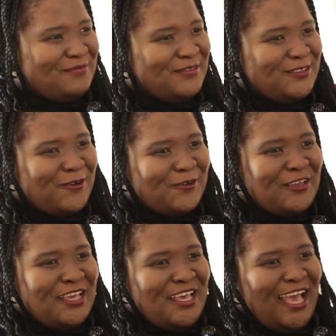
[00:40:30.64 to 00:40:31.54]
So
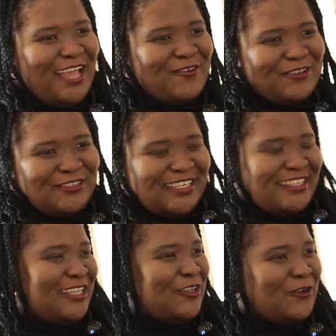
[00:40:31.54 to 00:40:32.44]
I know you said
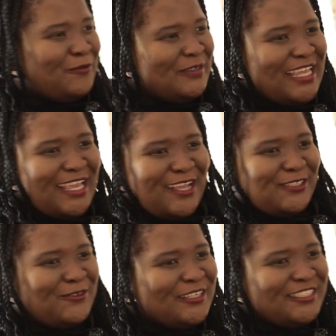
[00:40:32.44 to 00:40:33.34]
that you're going to be taking us
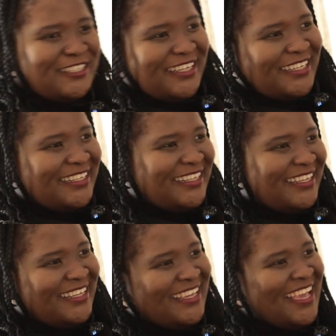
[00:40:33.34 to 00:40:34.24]
through a
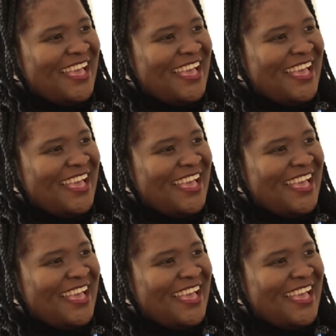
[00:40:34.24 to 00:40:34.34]
journey.